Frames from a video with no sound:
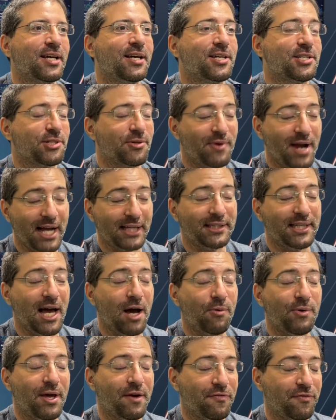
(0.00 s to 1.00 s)
So right now
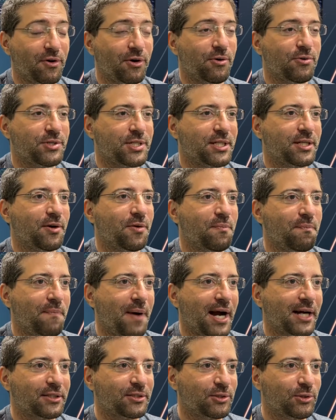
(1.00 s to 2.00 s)
we are focusing on
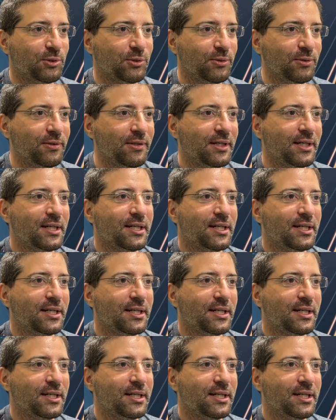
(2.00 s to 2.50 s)
part 2,